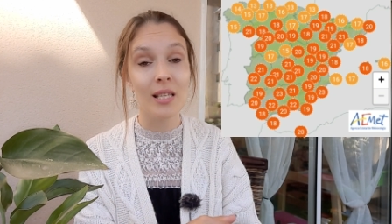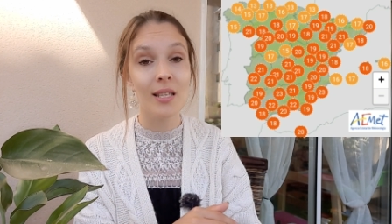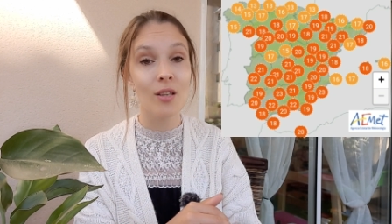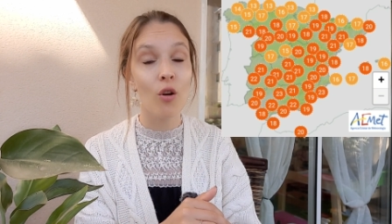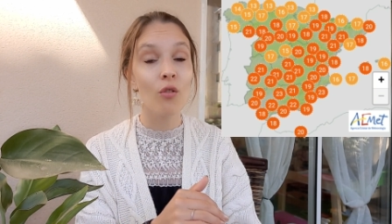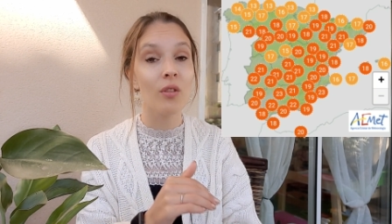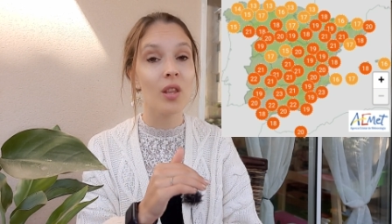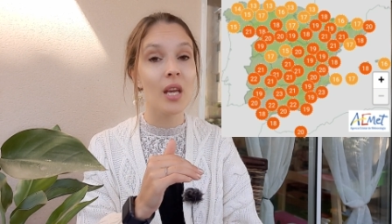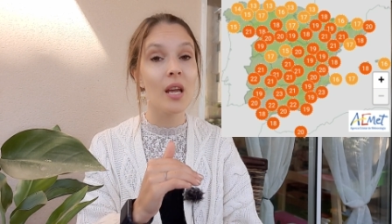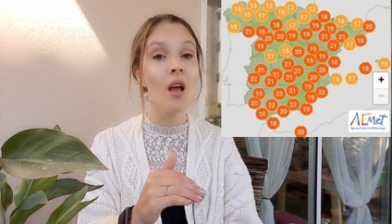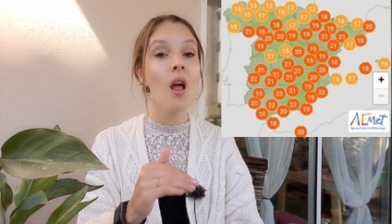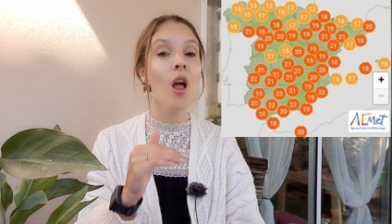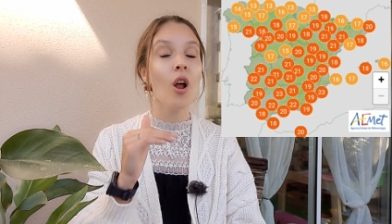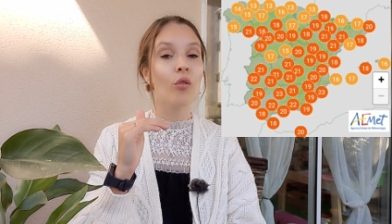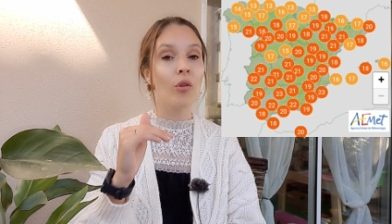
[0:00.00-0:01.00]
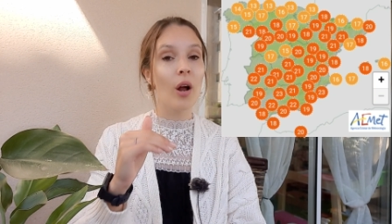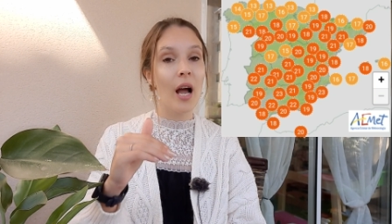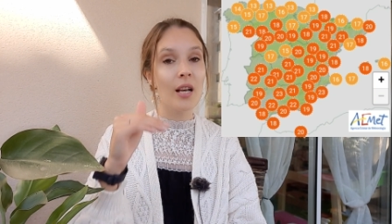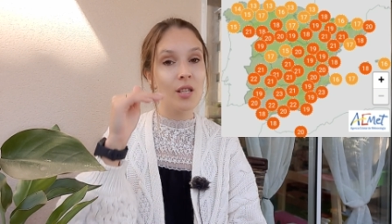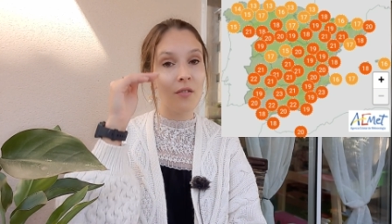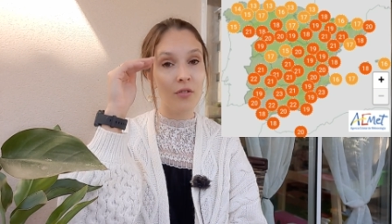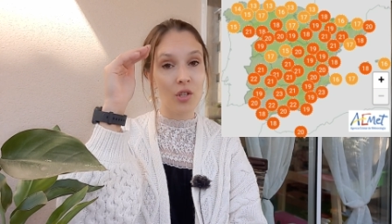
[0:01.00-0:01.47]
So the
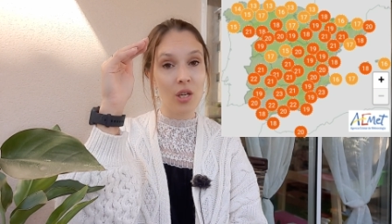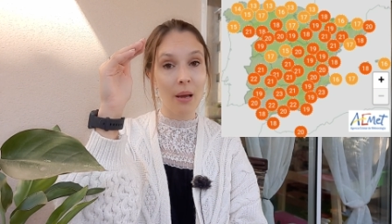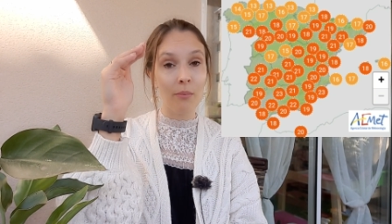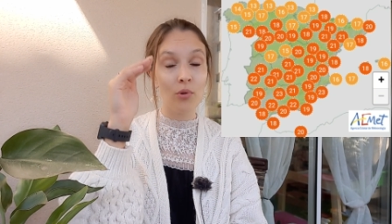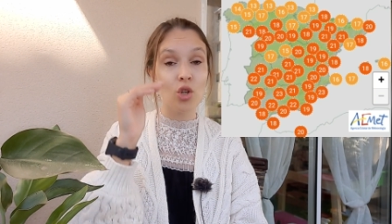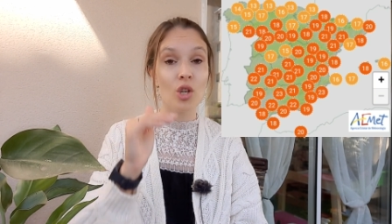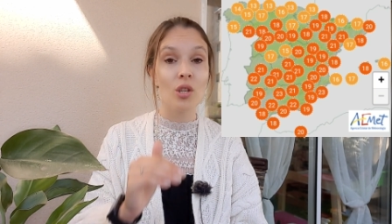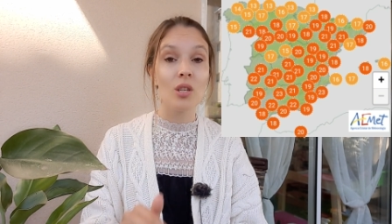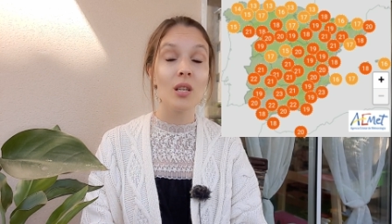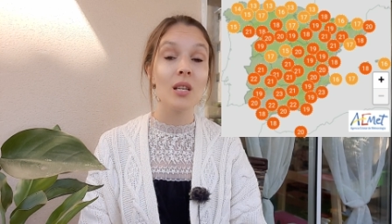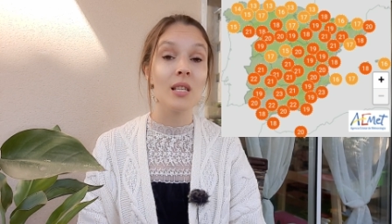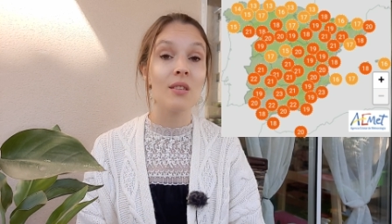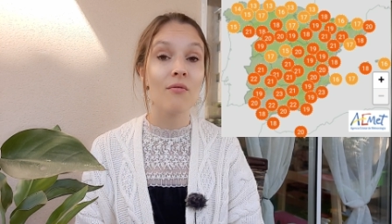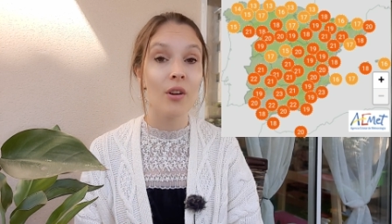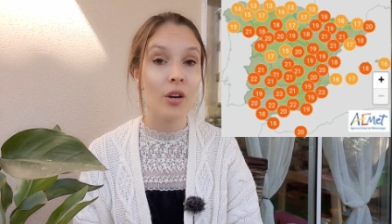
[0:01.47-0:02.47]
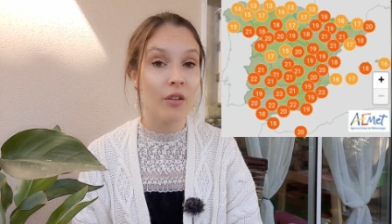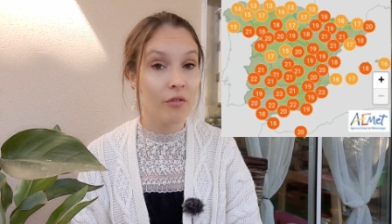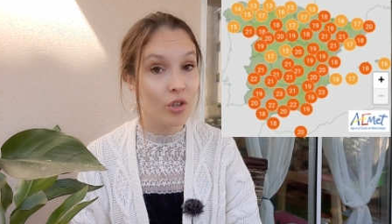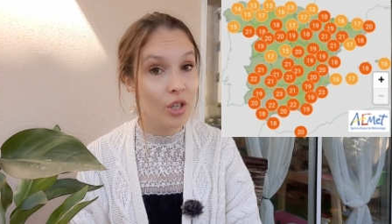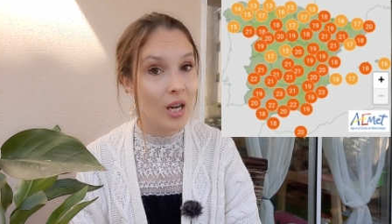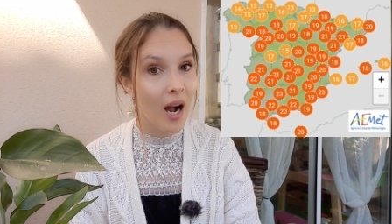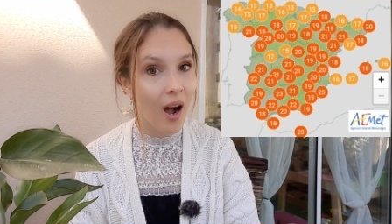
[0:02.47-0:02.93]
rise of the temperature is very,
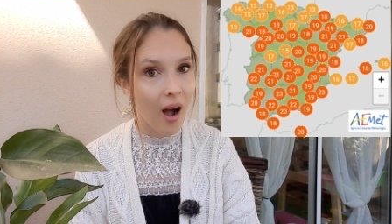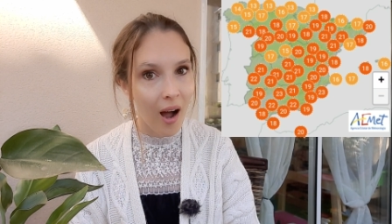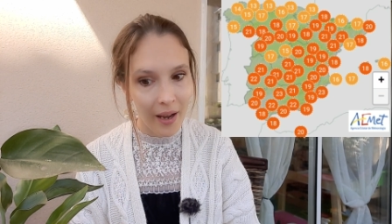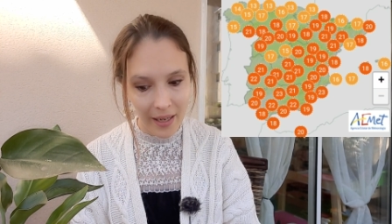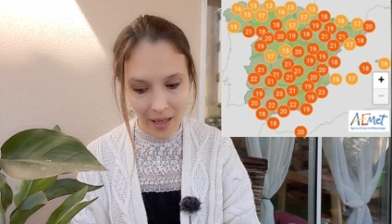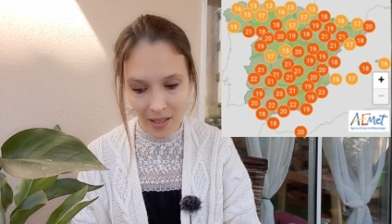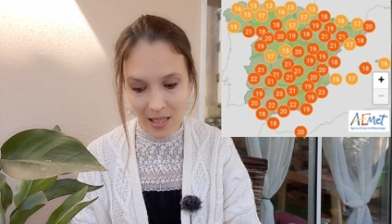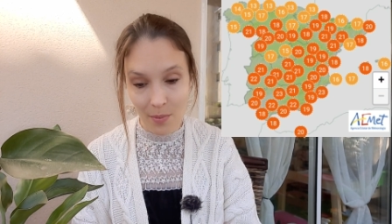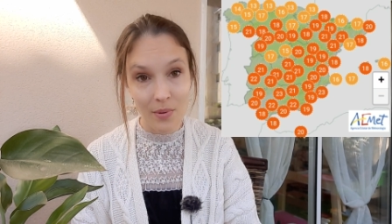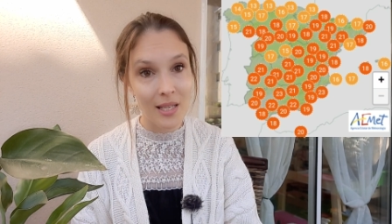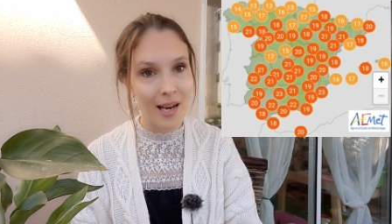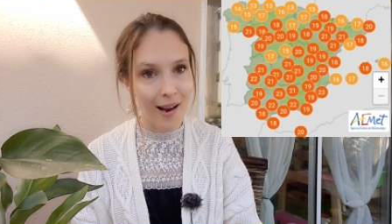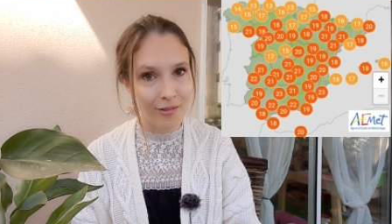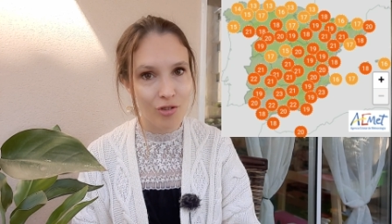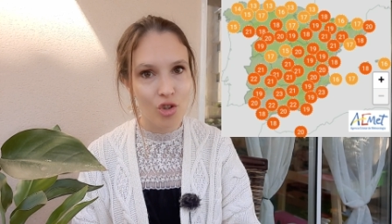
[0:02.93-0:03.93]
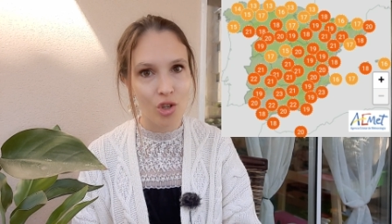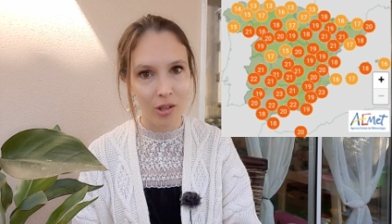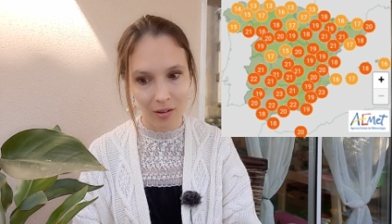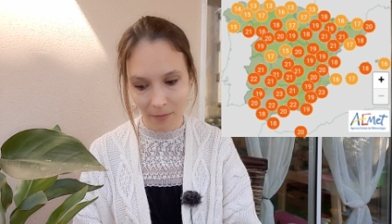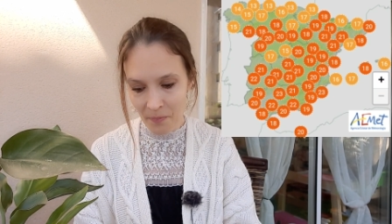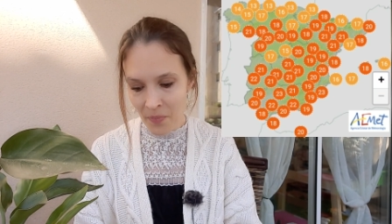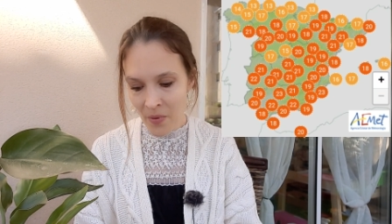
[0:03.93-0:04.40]
very high and substantial.